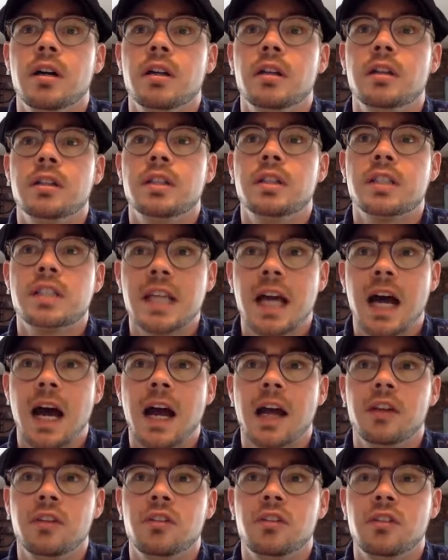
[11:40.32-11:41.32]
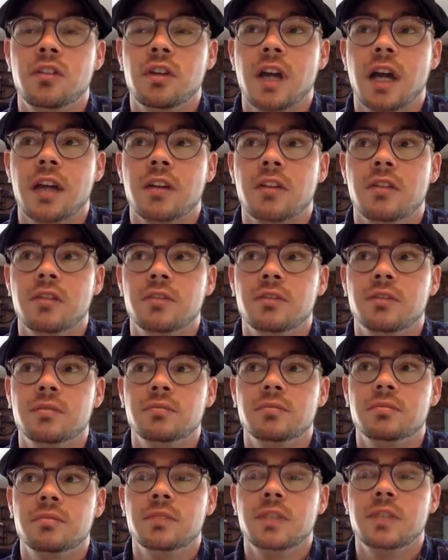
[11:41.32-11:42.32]
decides to kind of
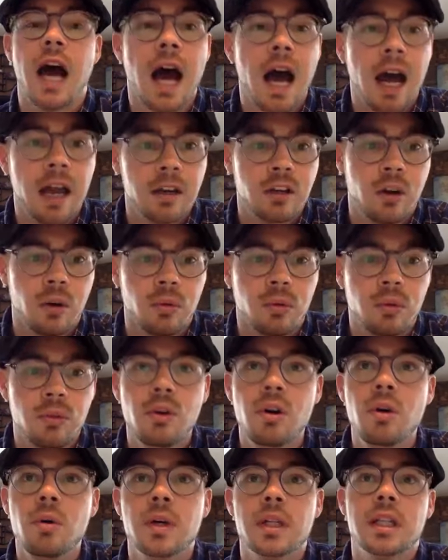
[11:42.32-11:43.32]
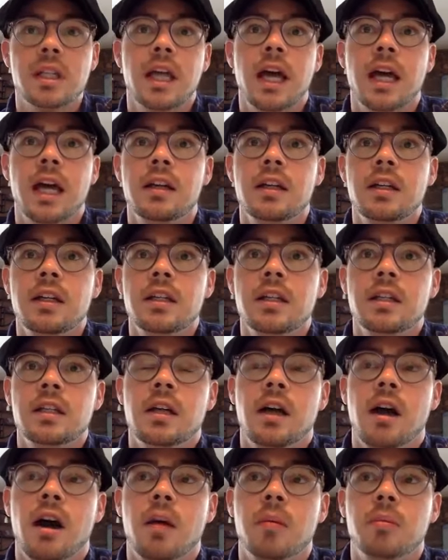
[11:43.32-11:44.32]
not go through with it
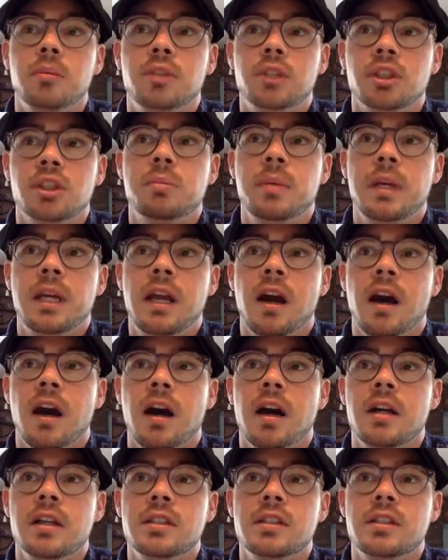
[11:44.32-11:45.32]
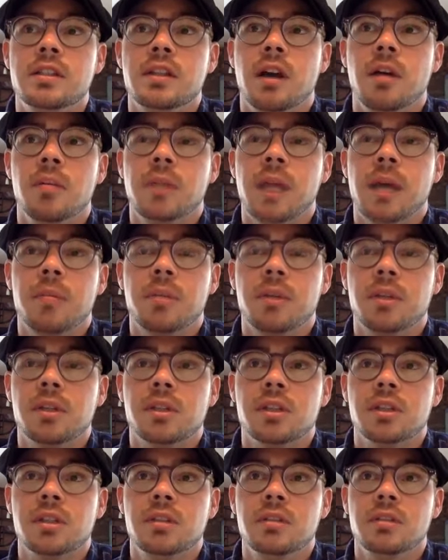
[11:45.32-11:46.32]
just because that
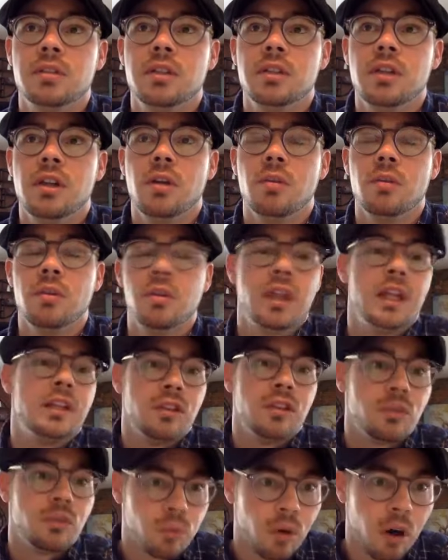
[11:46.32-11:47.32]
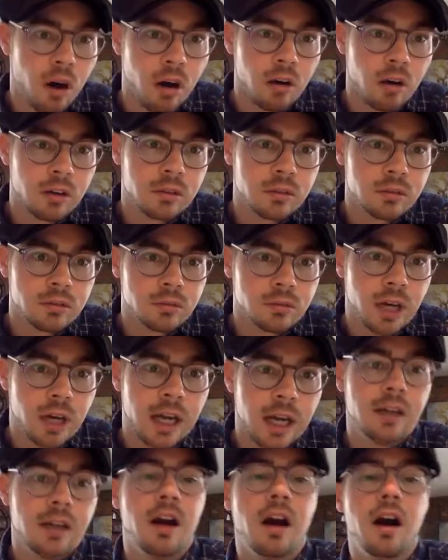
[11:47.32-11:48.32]
person, thinks it's wrong.
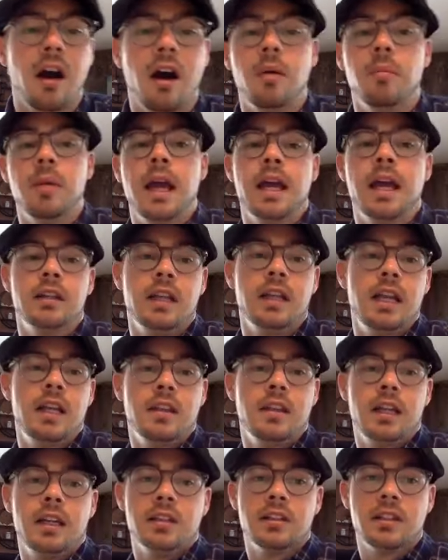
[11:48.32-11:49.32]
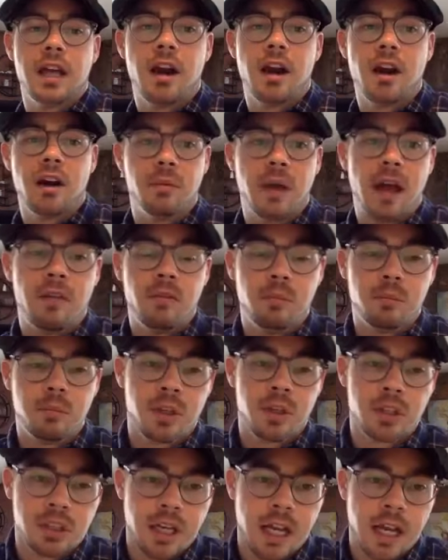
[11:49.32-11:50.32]
Right. And he thinks a
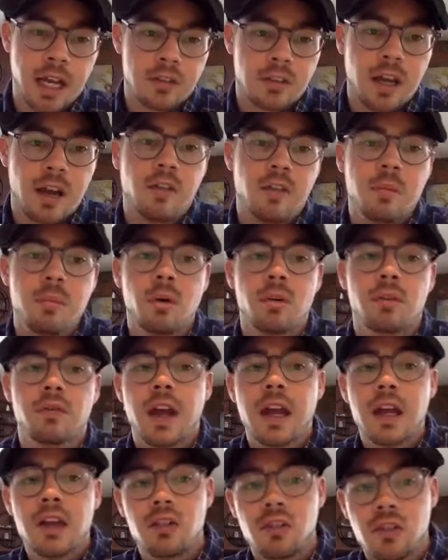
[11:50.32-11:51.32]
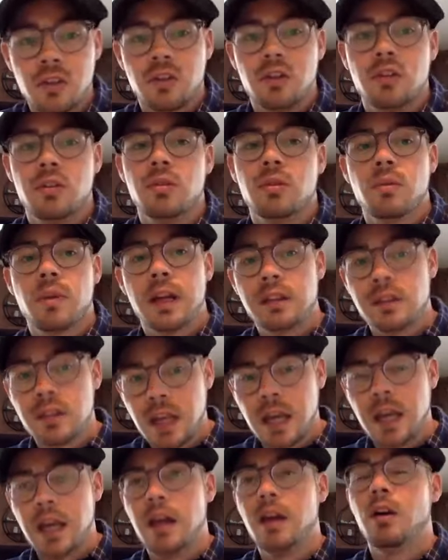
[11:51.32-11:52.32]
person has every motivation to do the right
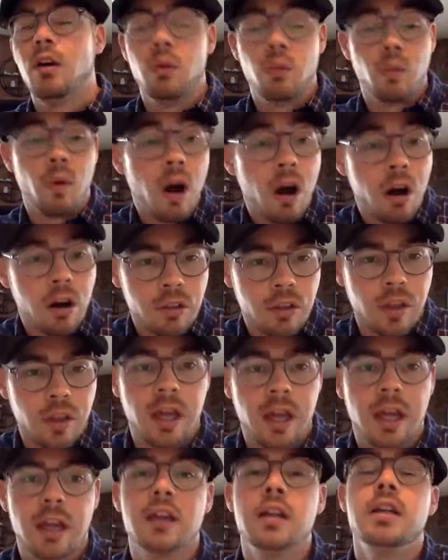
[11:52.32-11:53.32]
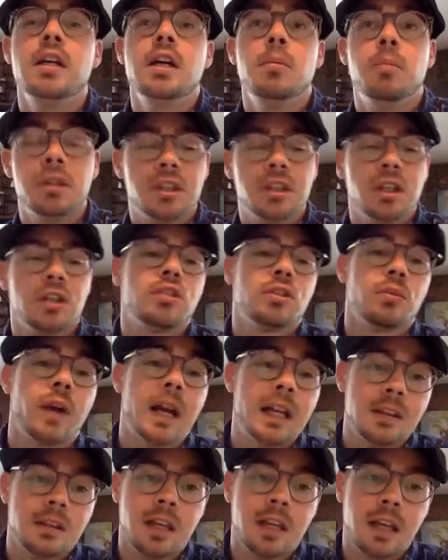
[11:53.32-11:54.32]
thing or wrong thing, but does the
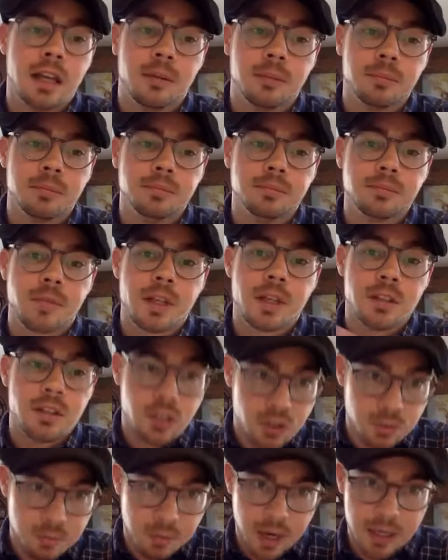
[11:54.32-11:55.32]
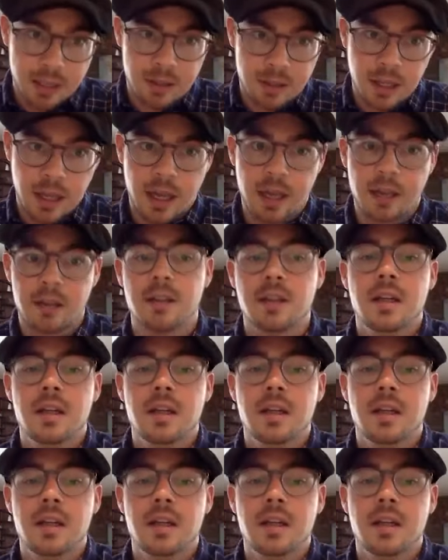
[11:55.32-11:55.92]
right thing despite that.